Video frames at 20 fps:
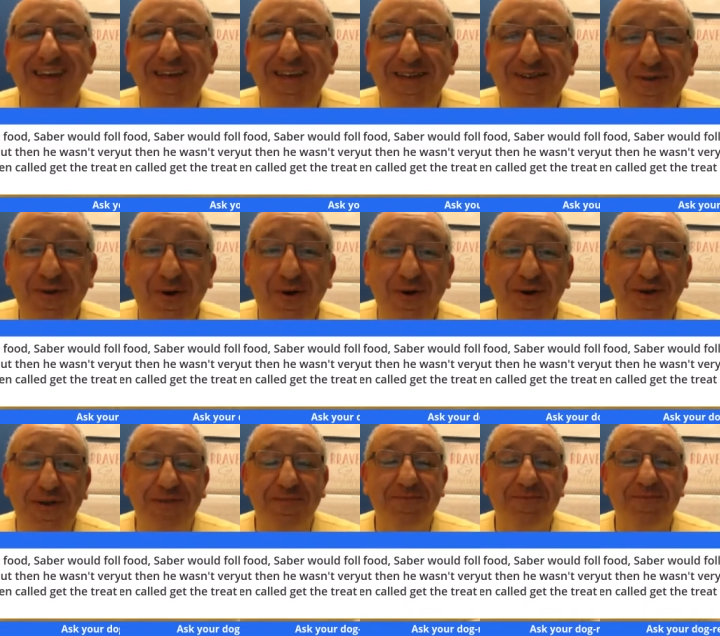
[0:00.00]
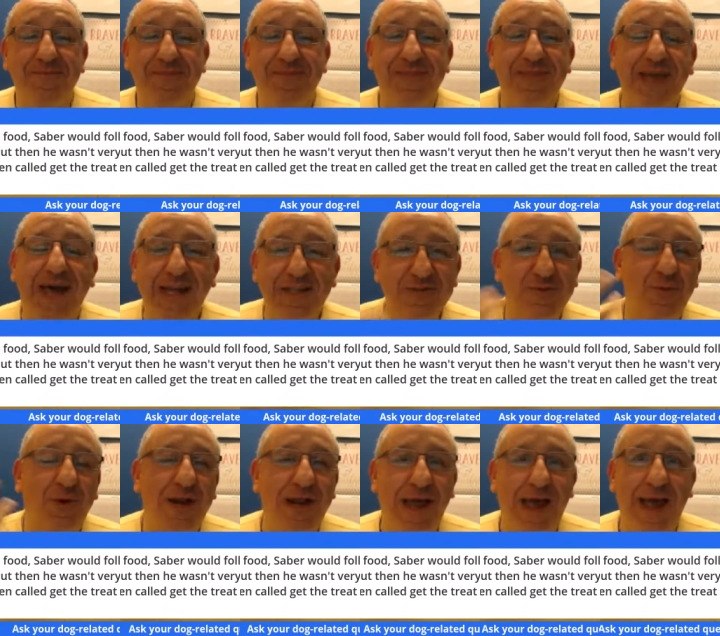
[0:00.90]
so that's
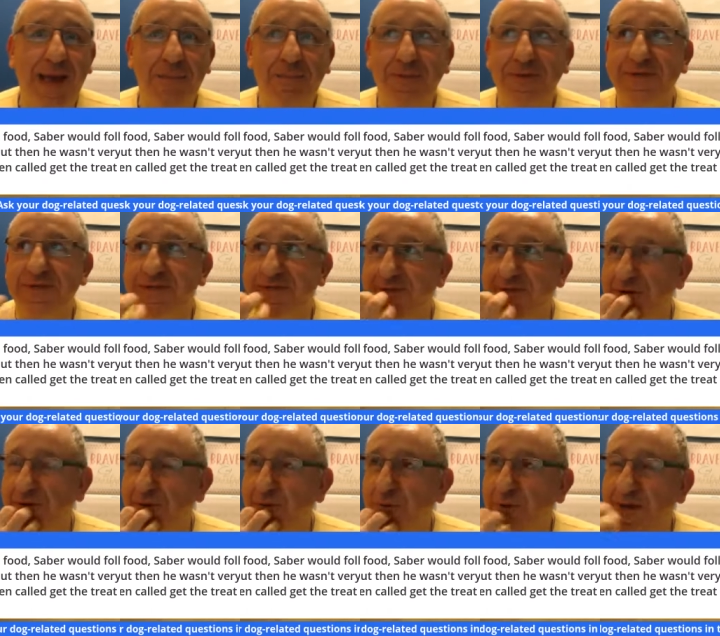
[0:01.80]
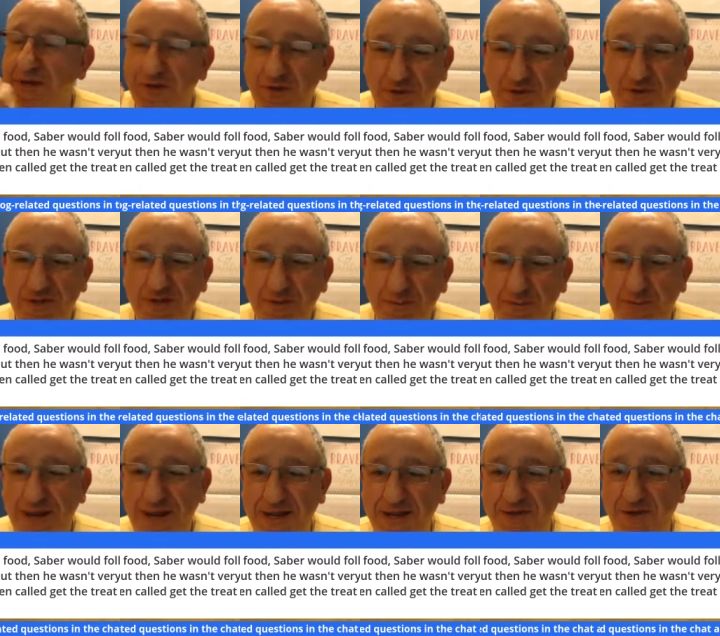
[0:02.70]
what happens, you know, when you
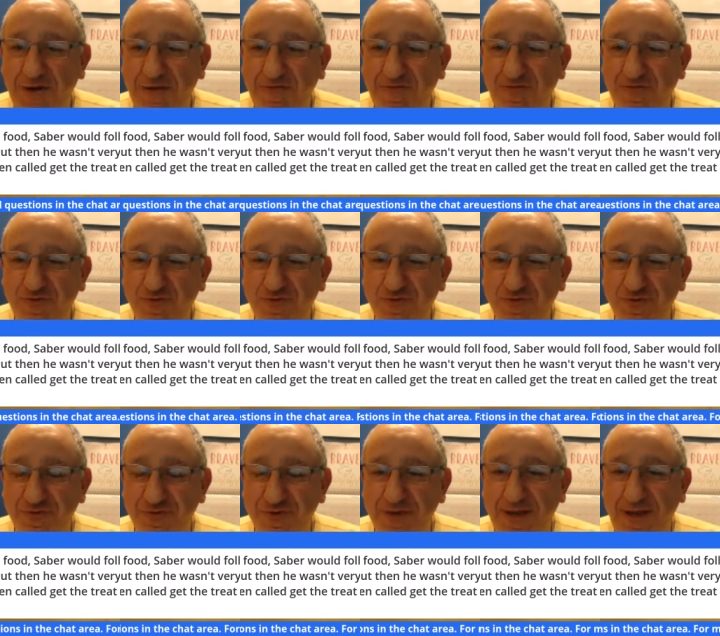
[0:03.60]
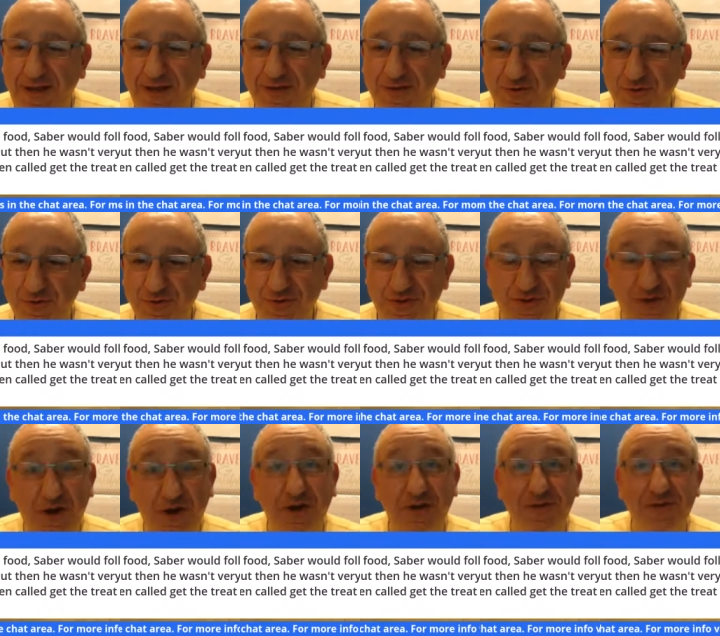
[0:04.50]
depend on food and you
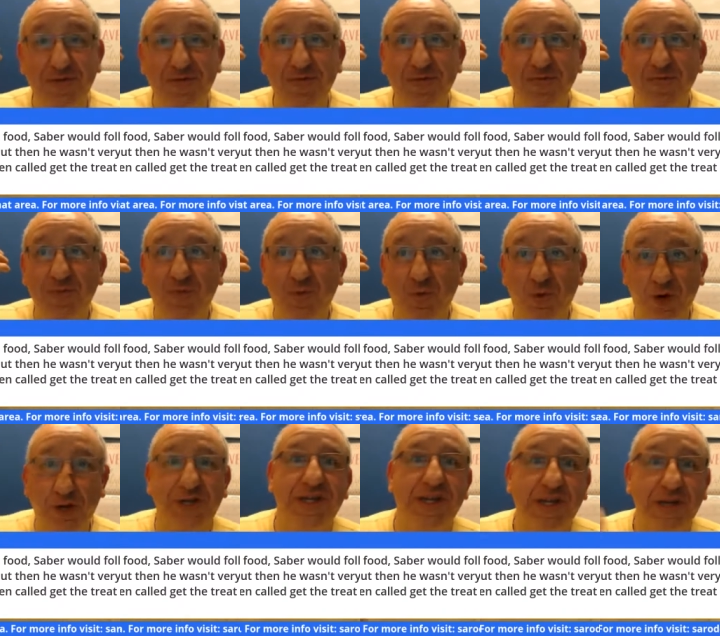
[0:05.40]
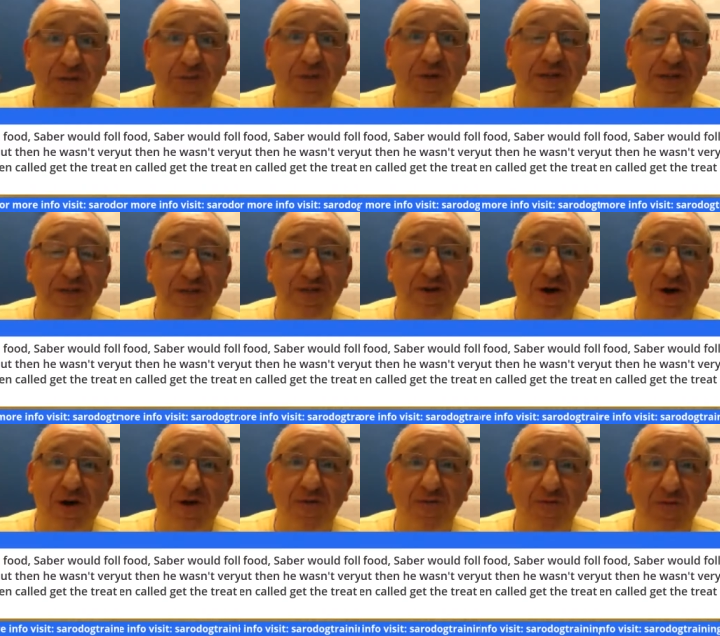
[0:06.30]
start working with a
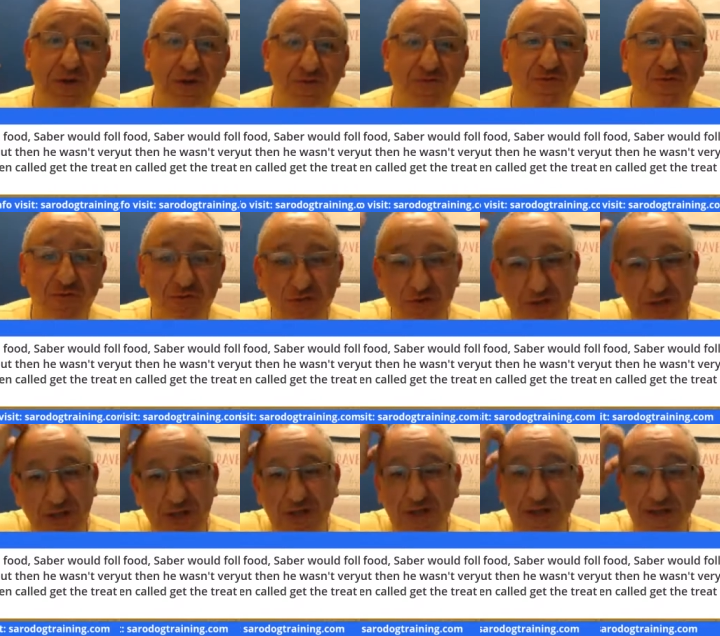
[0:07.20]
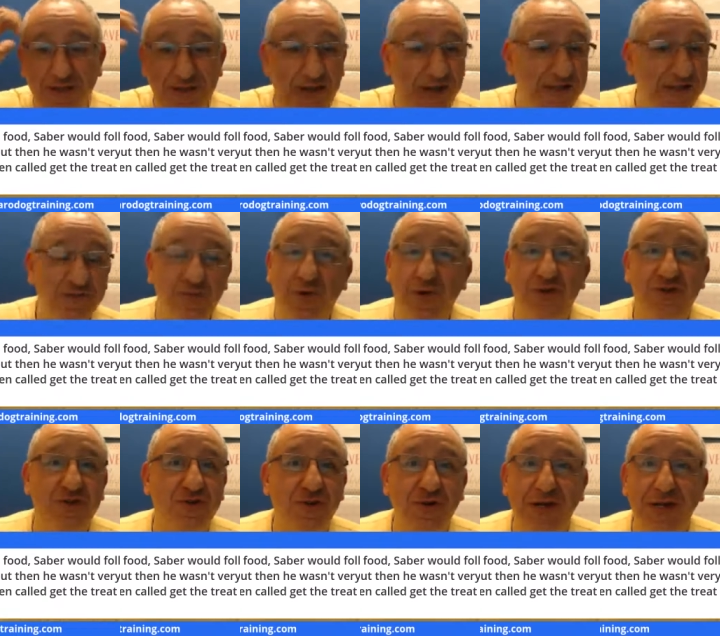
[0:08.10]
dog with food, that's what
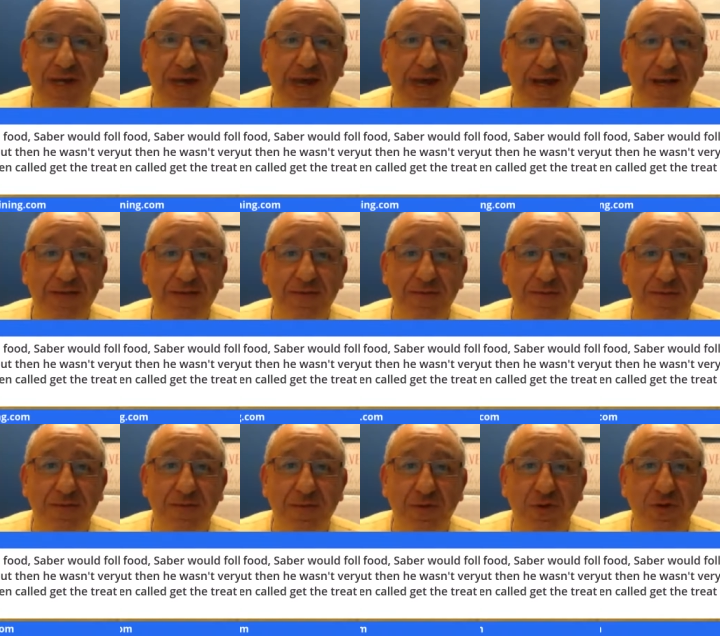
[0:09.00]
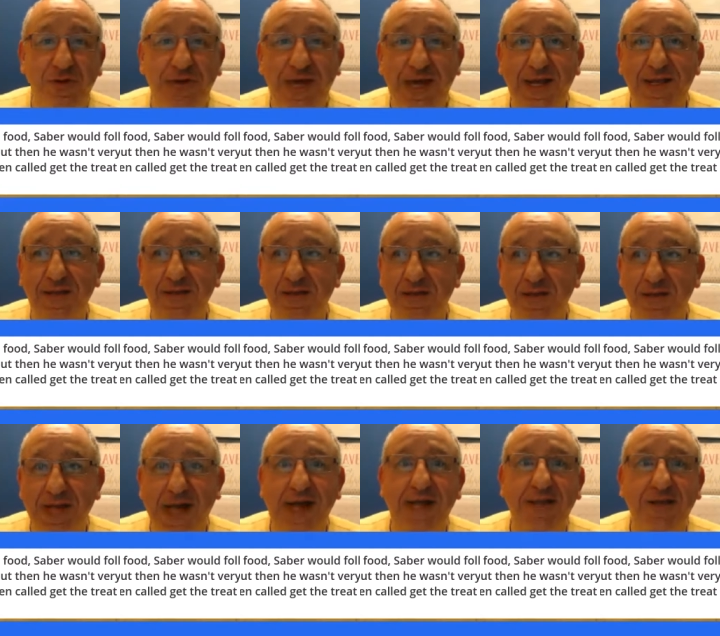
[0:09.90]
you're going to get you get
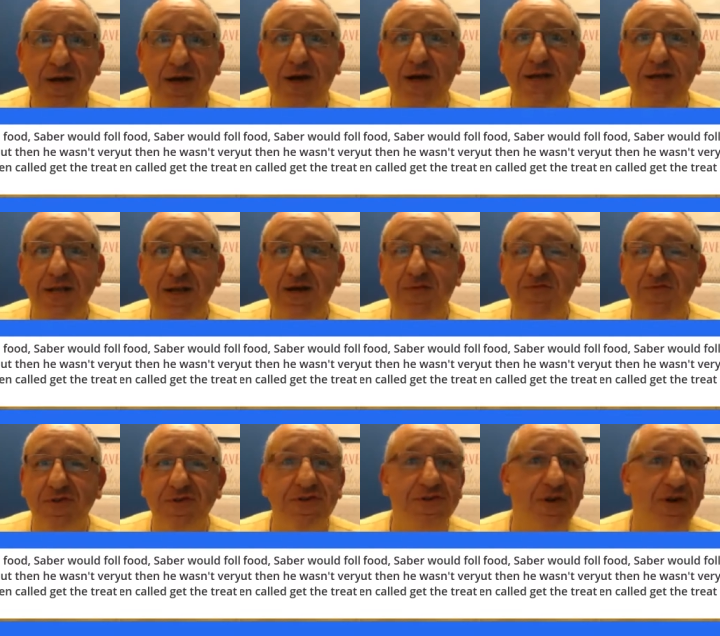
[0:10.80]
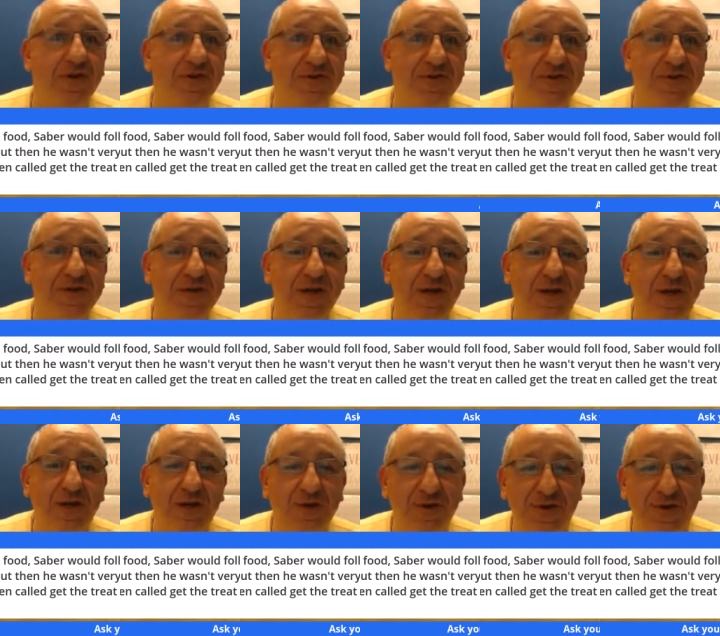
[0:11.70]
that kind of results.
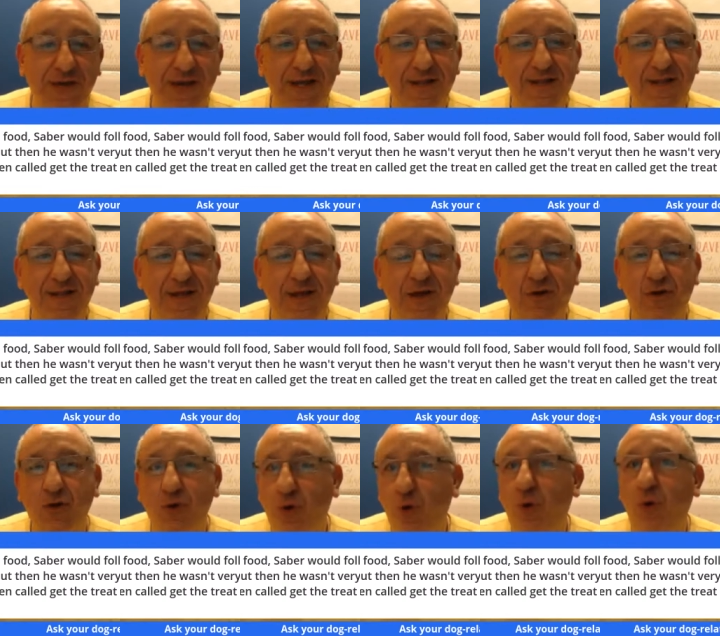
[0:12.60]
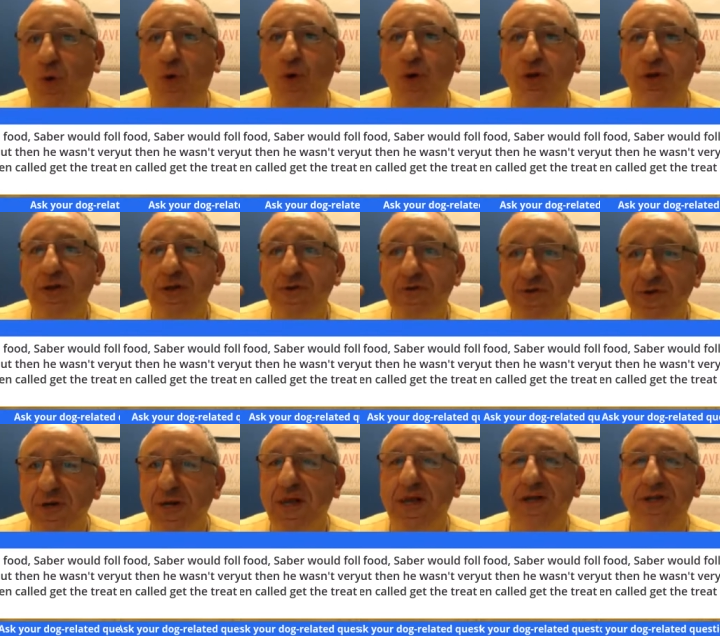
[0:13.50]
You get a cold
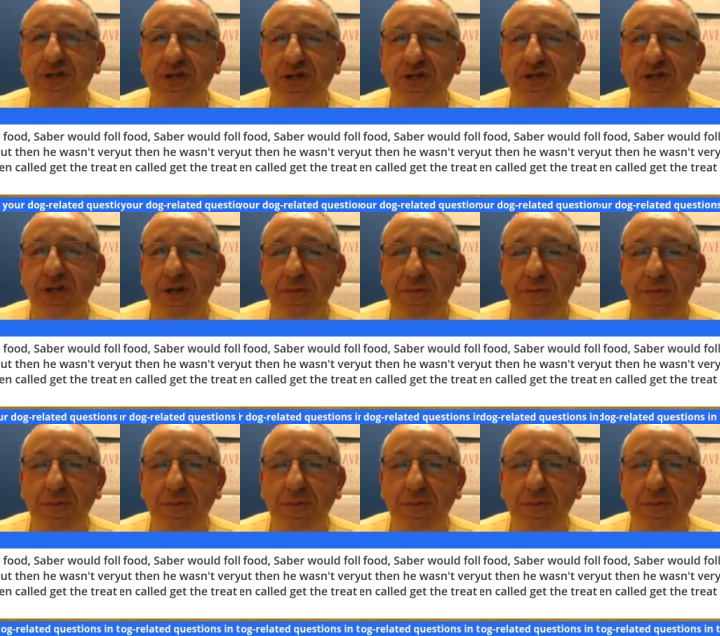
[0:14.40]
relationship.